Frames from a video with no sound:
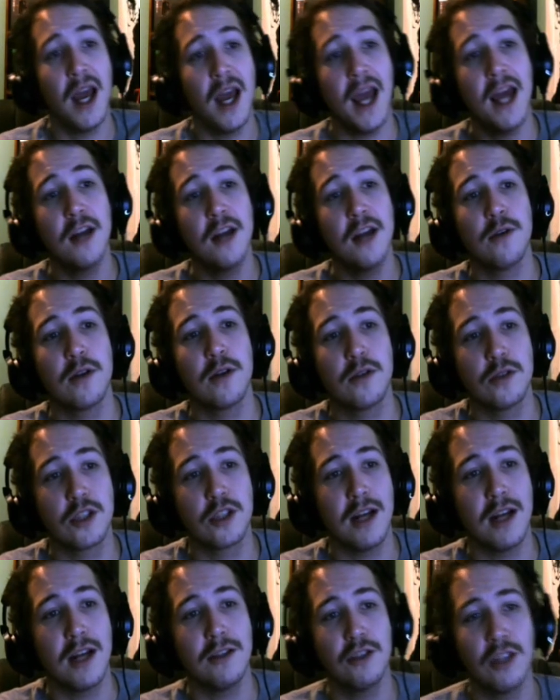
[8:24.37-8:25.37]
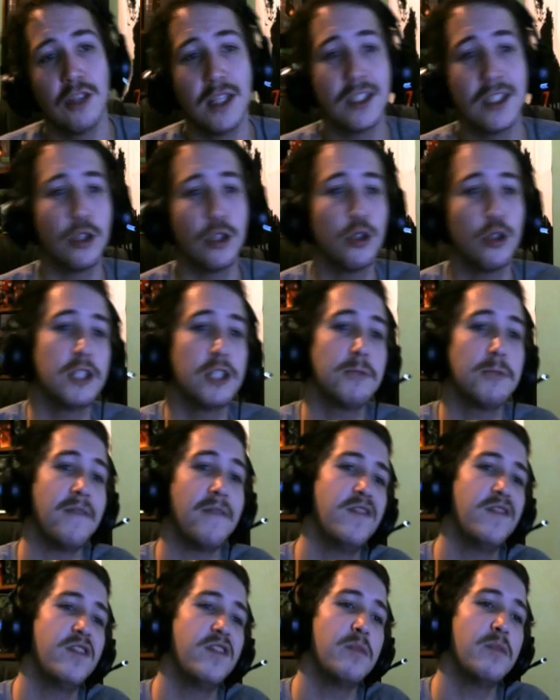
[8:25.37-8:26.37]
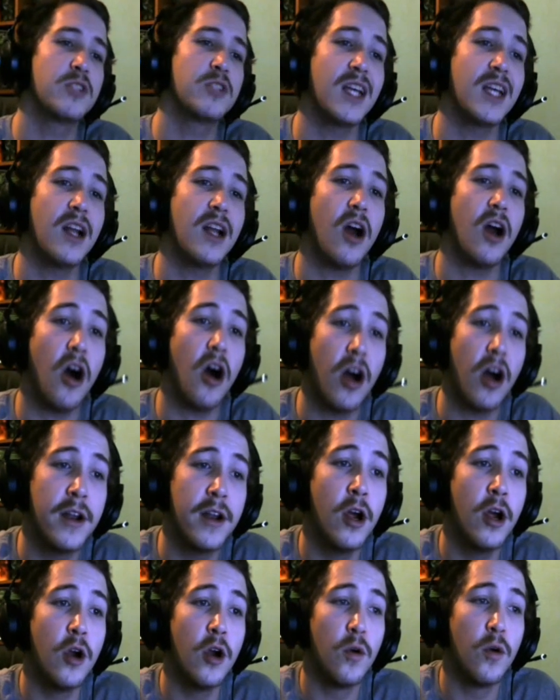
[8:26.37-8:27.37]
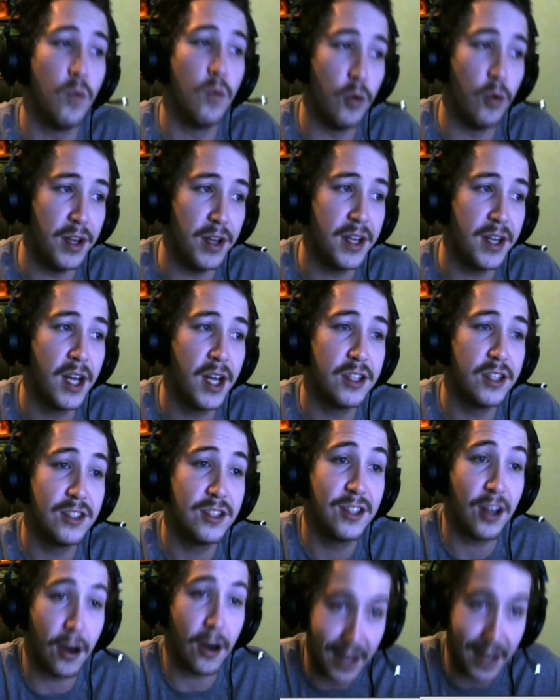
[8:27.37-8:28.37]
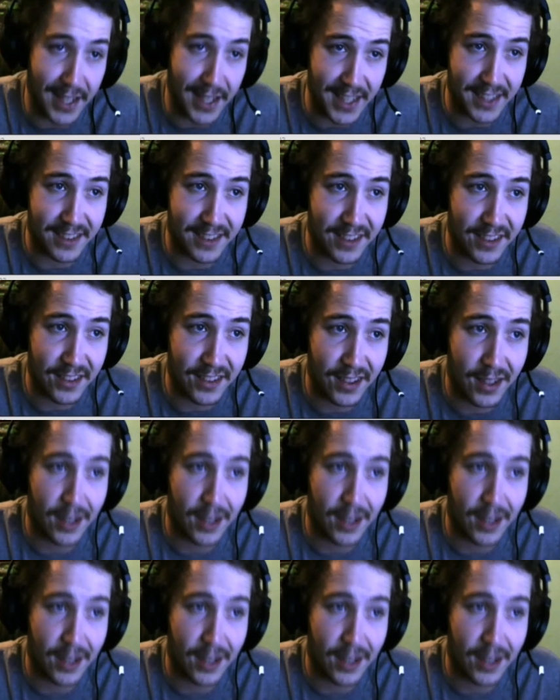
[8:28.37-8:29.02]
And critical strike chance increased by 50% on rooted targets.